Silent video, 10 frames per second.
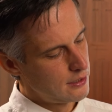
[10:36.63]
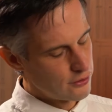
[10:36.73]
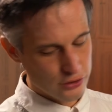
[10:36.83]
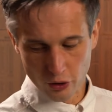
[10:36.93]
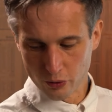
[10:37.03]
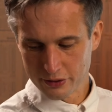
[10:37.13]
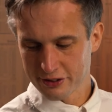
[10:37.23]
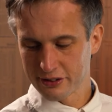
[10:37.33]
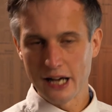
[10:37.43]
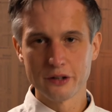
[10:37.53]
So
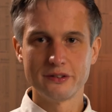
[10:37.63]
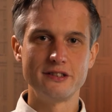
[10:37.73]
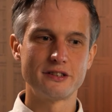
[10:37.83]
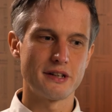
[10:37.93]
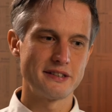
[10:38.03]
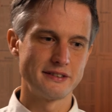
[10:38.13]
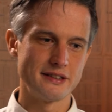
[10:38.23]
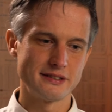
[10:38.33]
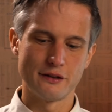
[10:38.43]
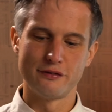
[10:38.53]
this IoT stress
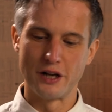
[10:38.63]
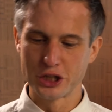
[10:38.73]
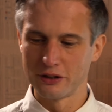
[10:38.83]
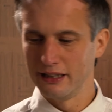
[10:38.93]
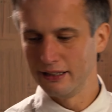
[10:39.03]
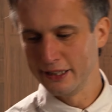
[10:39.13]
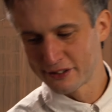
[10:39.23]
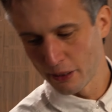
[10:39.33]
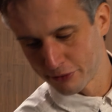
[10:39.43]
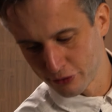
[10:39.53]
test eventually leads up